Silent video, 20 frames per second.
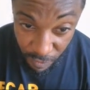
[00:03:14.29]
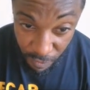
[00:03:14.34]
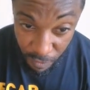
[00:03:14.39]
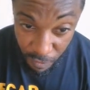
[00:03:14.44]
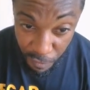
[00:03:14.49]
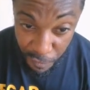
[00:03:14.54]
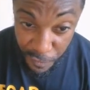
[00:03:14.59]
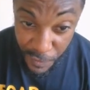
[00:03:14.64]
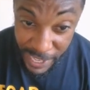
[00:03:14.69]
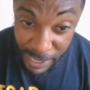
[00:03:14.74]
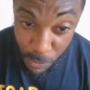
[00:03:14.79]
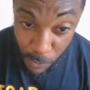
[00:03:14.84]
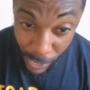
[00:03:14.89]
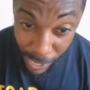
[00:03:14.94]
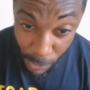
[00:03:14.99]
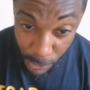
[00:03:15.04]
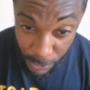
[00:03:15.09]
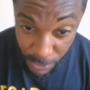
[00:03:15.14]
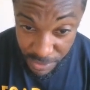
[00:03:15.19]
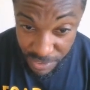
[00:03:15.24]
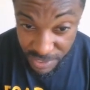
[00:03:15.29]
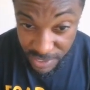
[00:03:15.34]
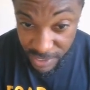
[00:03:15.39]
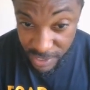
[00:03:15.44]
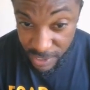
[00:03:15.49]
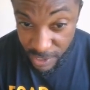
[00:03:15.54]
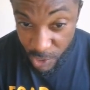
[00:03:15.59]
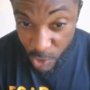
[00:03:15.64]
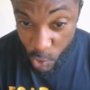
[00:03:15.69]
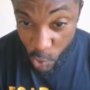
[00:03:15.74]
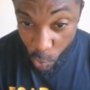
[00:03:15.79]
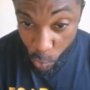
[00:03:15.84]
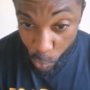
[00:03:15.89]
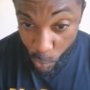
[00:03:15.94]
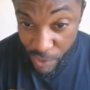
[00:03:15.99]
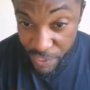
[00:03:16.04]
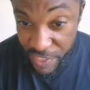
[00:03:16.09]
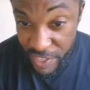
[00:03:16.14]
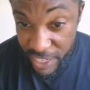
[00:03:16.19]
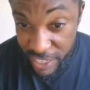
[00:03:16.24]
fake routers
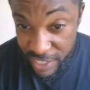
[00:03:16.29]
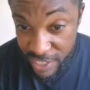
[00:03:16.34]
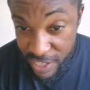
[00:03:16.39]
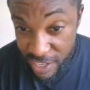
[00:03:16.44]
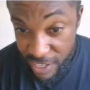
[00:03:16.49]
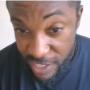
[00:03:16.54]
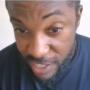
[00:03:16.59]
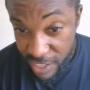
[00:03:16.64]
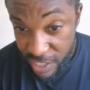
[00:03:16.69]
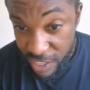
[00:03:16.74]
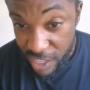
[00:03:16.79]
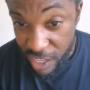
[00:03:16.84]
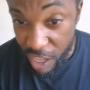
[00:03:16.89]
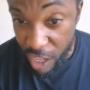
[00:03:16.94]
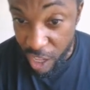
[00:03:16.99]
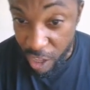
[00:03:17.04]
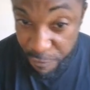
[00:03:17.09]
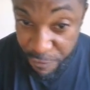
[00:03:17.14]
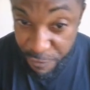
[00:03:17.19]
within a